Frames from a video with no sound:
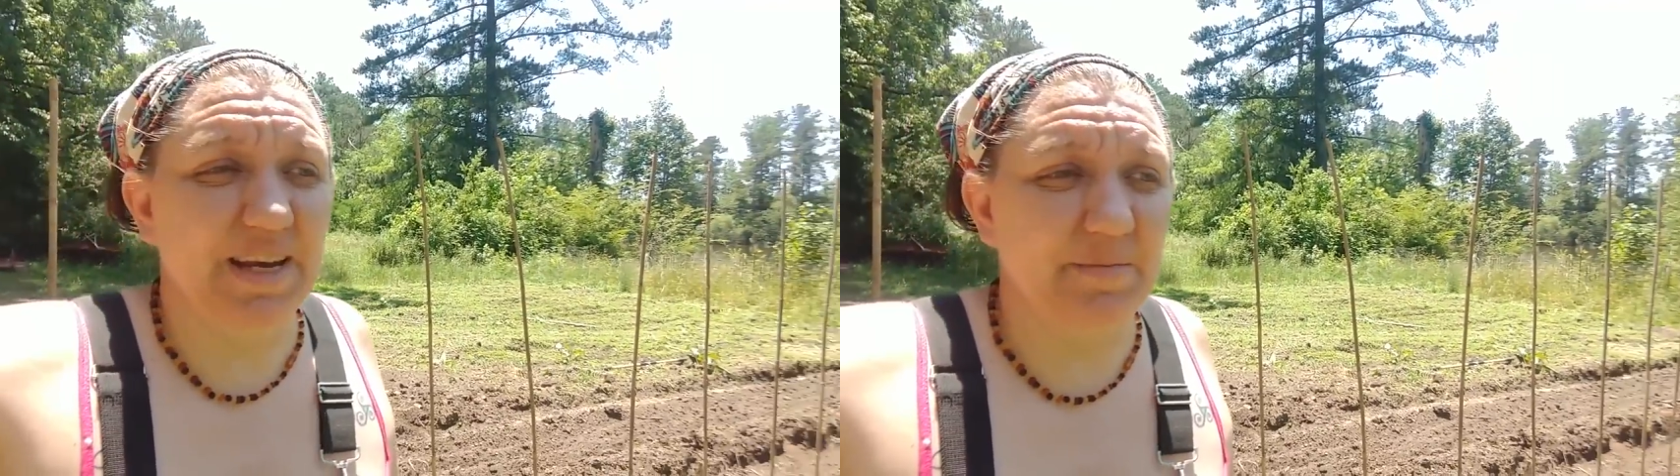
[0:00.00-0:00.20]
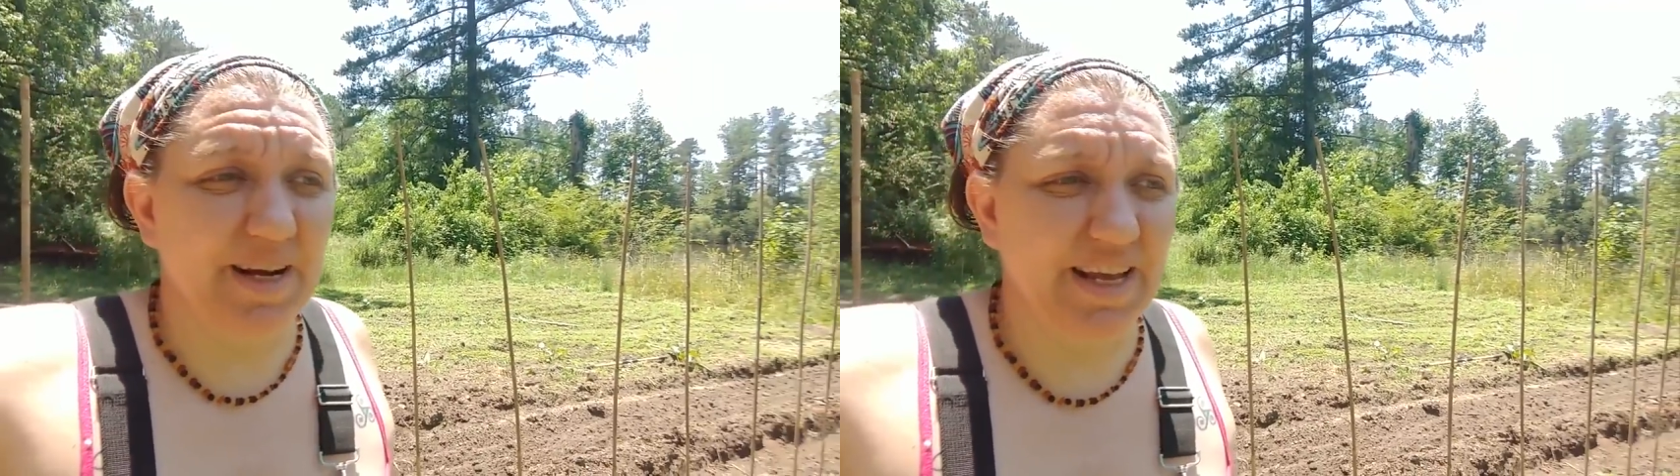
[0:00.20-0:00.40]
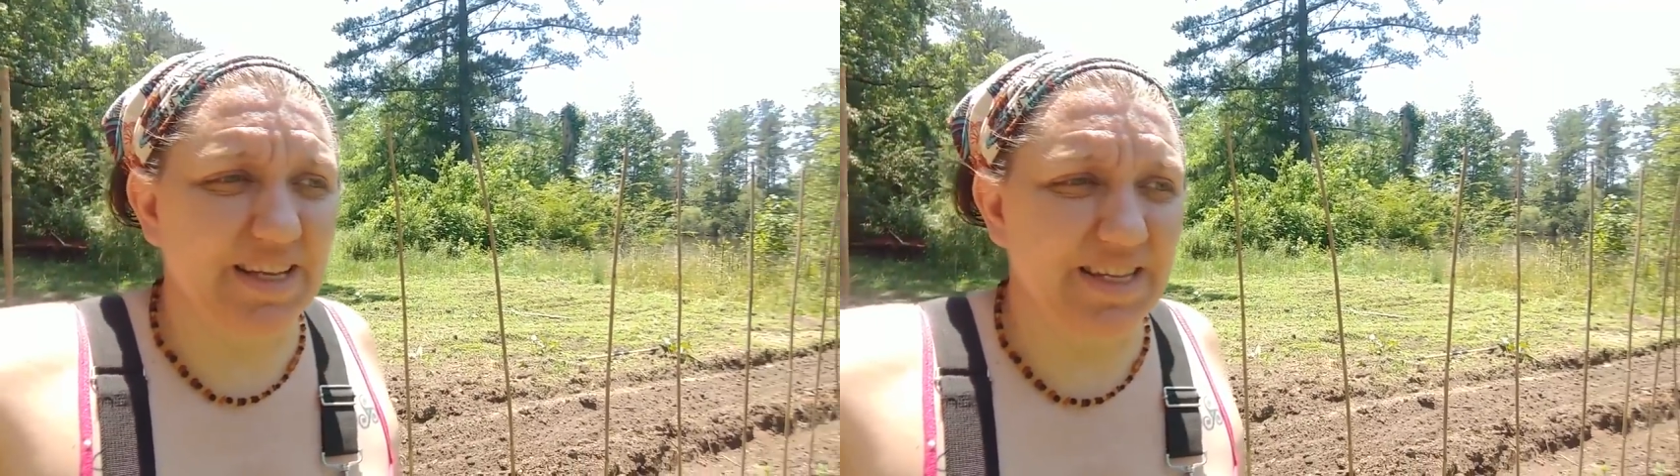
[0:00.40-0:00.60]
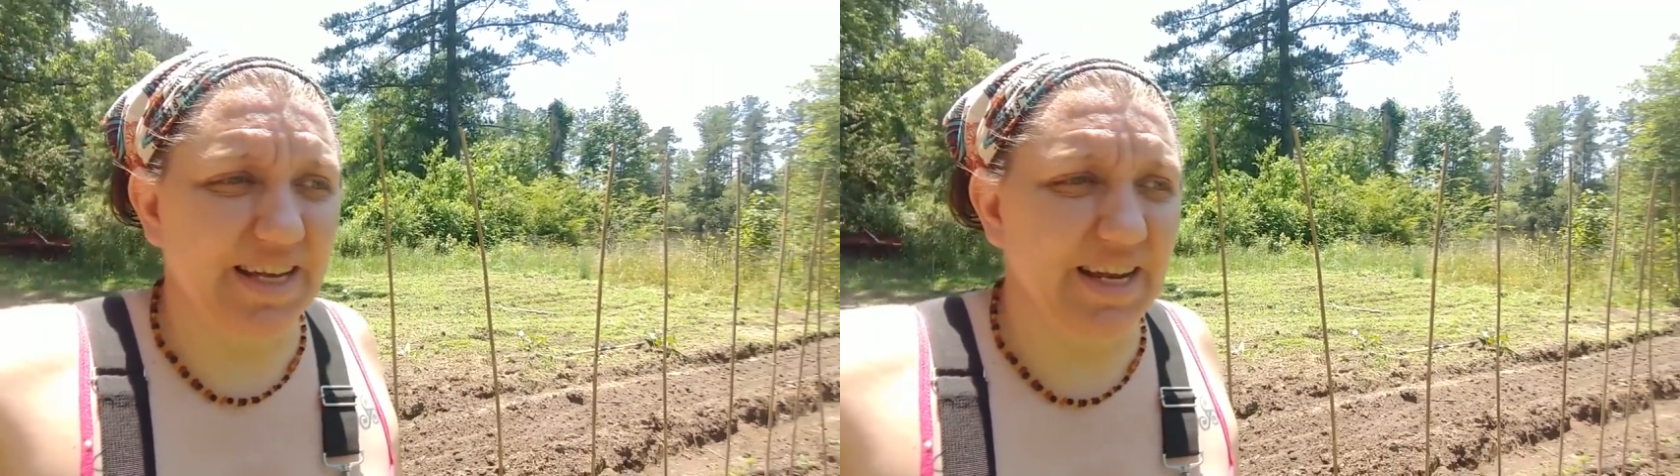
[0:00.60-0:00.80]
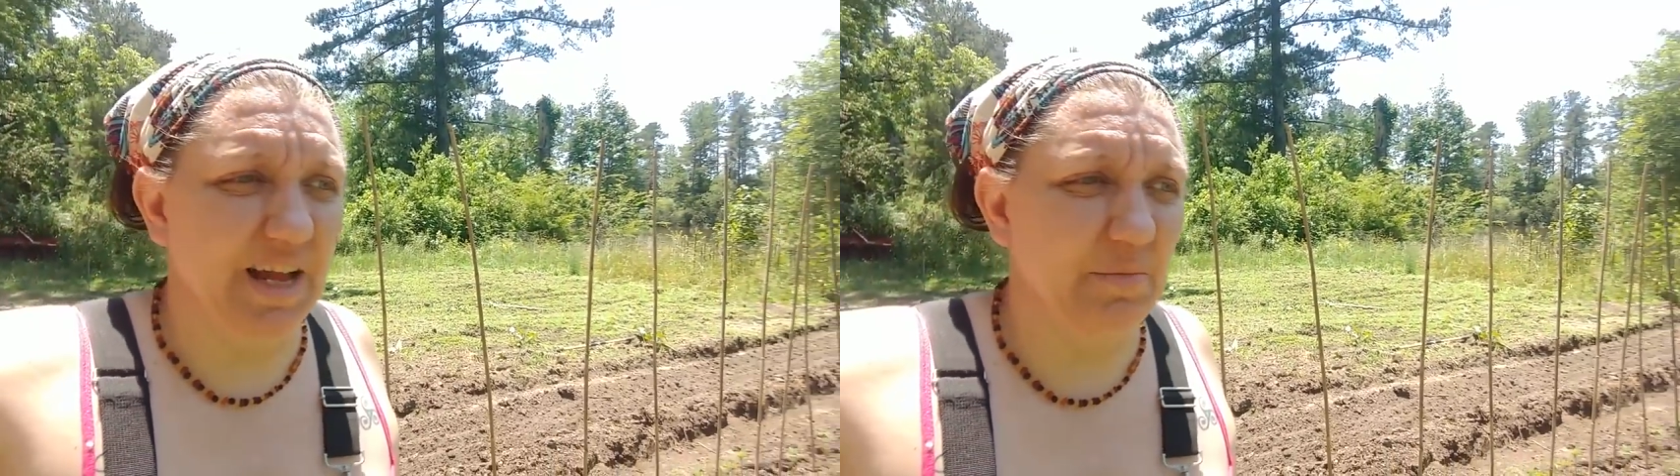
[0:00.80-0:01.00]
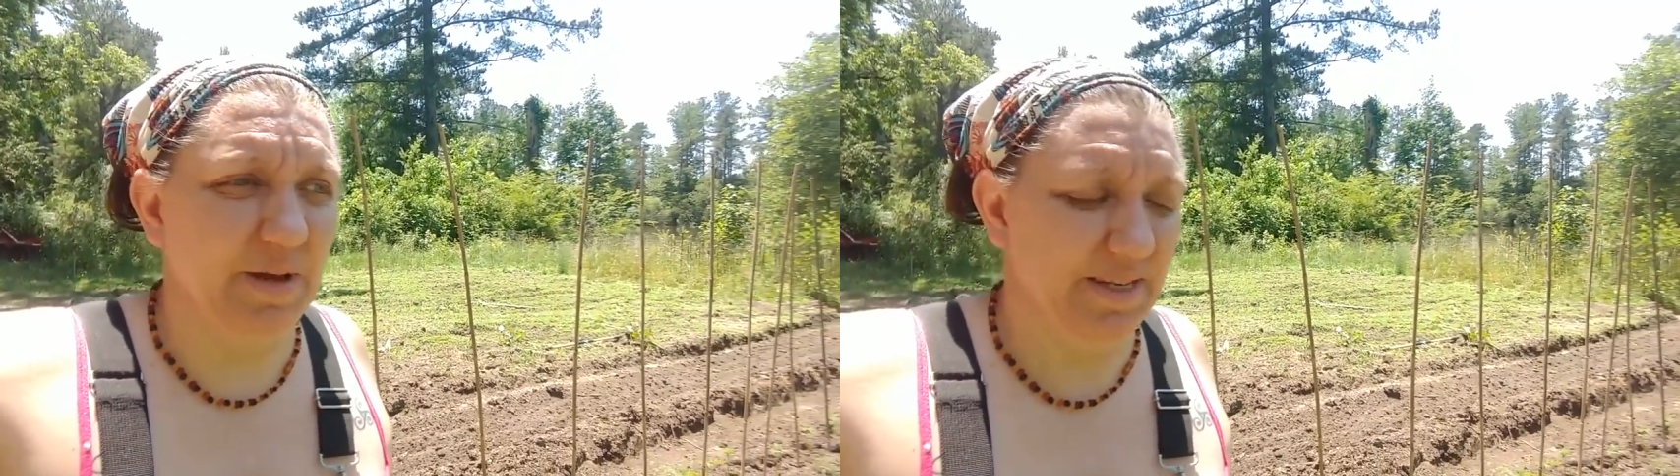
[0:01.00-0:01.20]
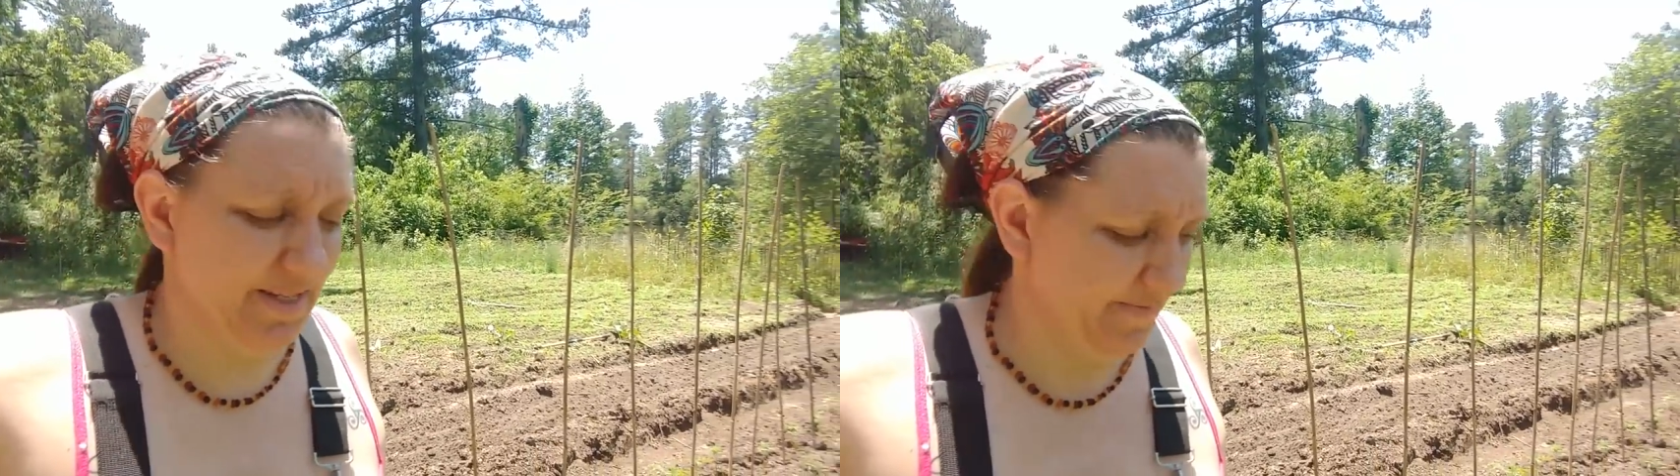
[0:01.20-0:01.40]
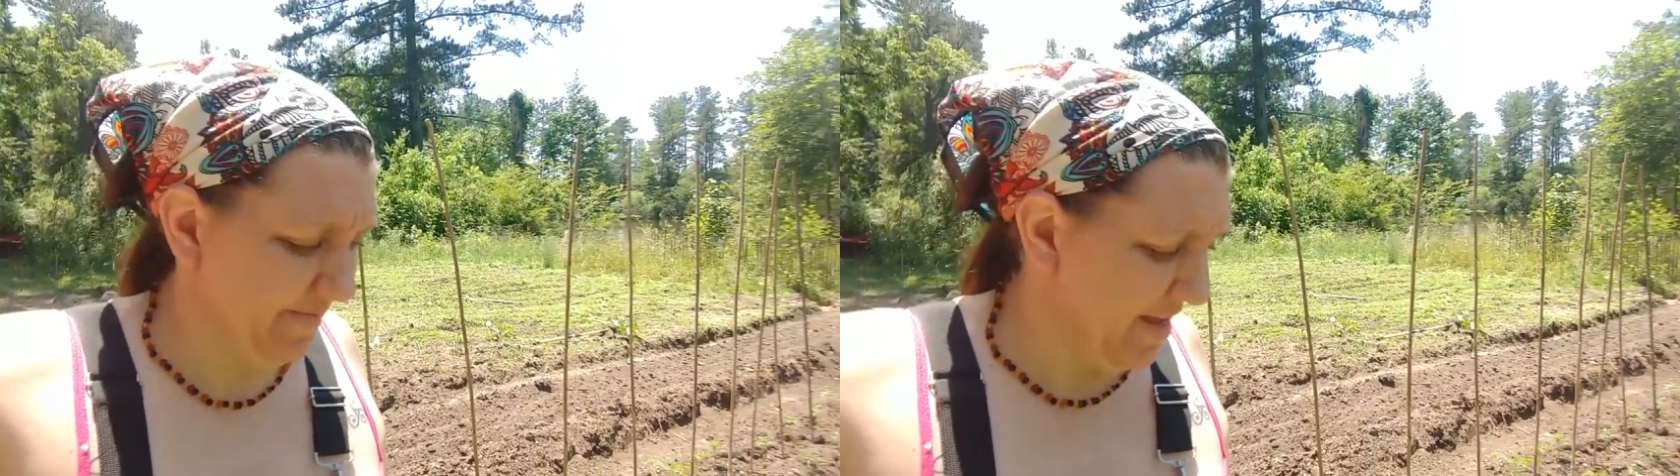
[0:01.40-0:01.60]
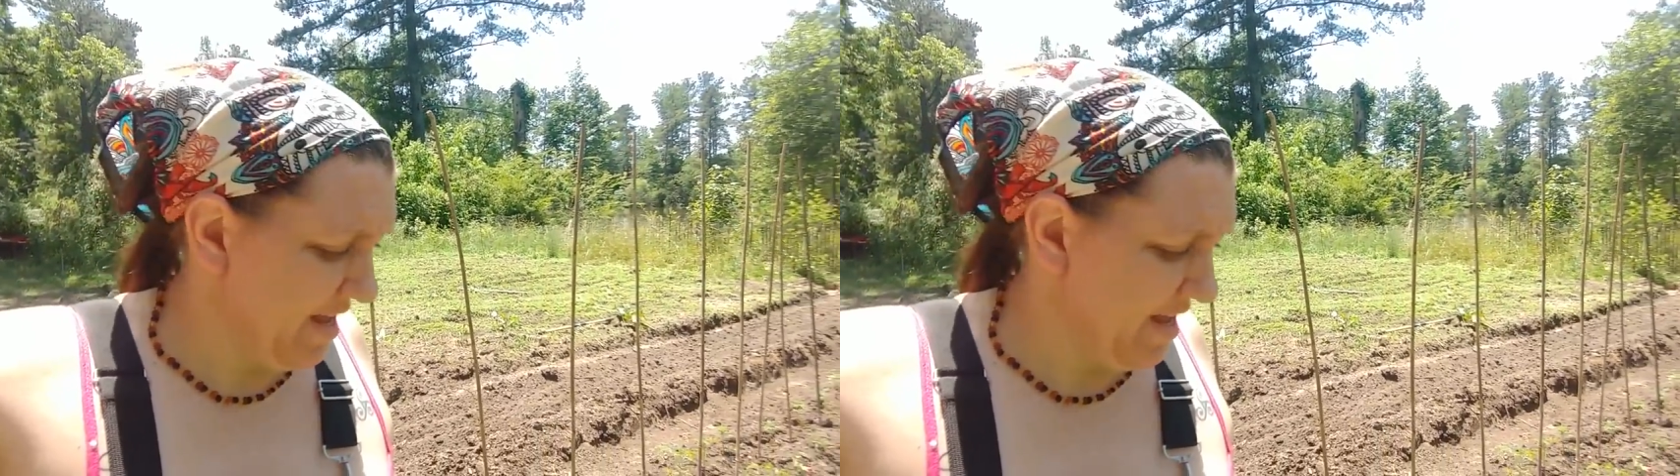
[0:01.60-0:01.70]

anybody else that can help us.